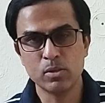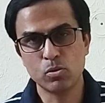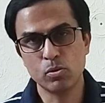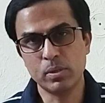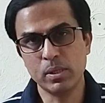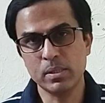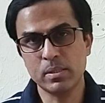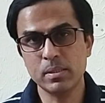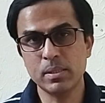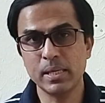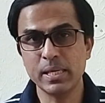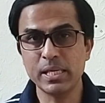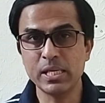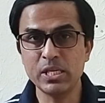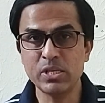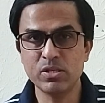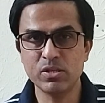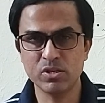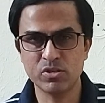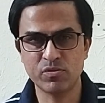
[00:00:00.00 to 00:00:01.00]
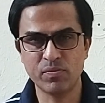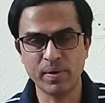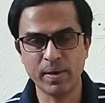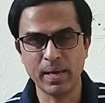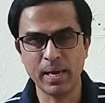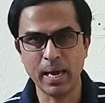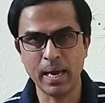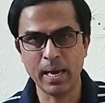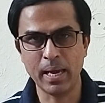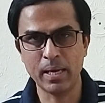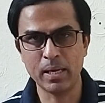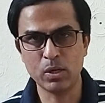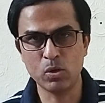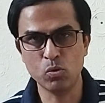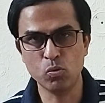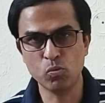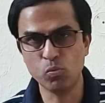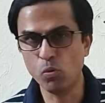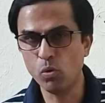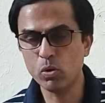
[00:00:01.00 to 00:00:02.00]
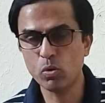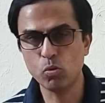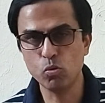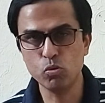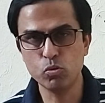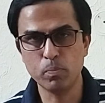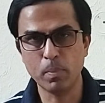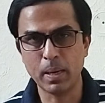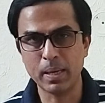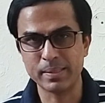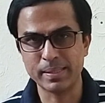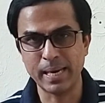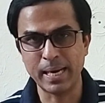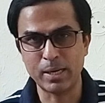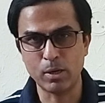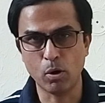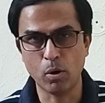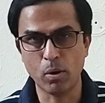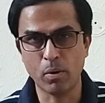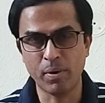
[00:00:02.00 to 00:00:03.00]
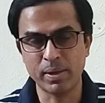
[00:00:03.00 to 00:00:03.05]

So this is the easiest way, and you won't lose marks at all.